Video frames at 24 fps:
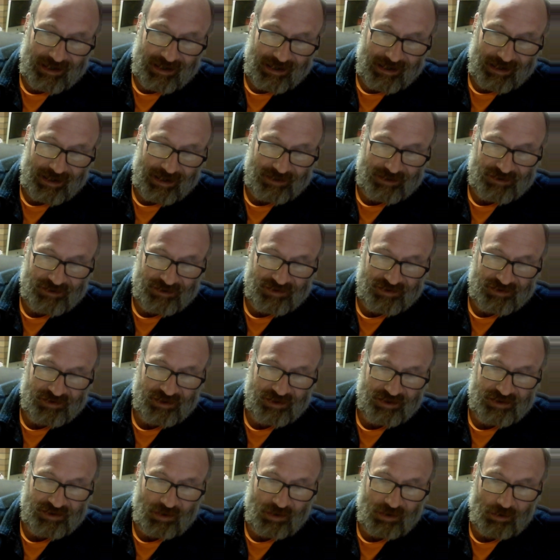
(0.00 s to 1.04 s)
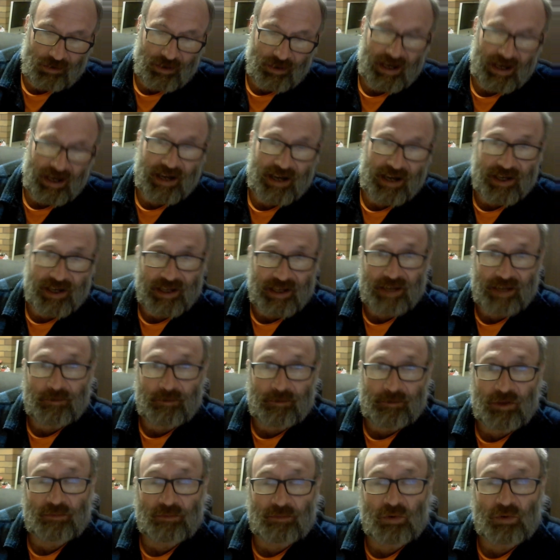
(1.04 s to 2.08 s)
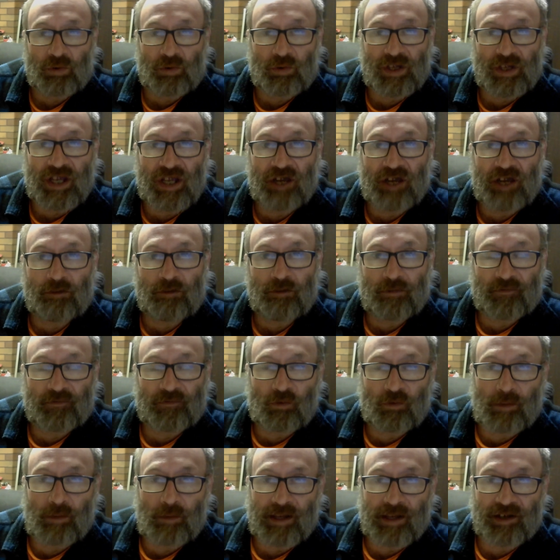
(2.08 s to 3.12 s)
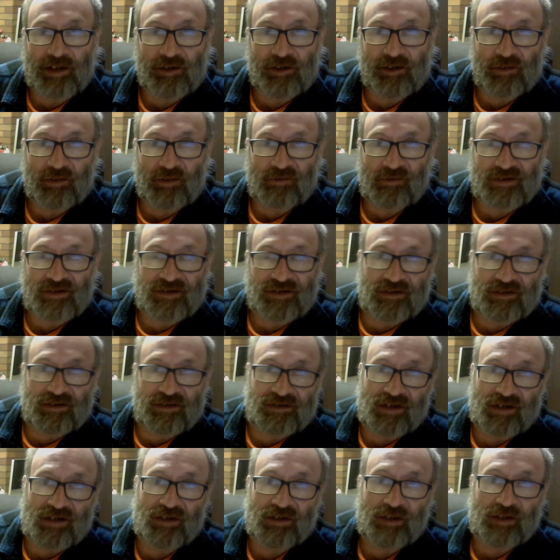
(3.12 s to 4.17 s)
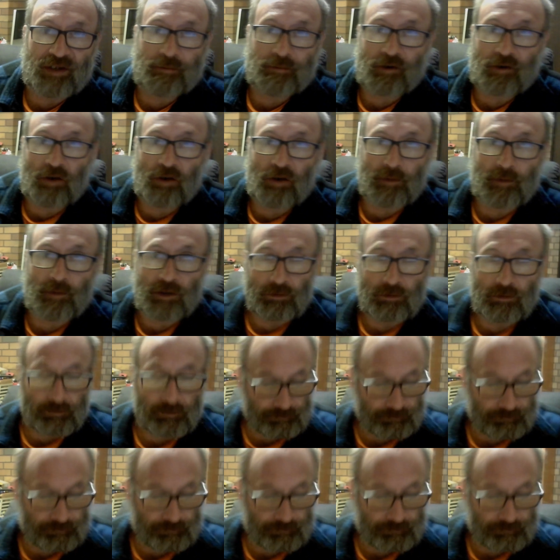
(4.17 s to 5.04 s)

It's just gone 8 a.m. in the morning here, and before we get into the rest of the Sunday promo,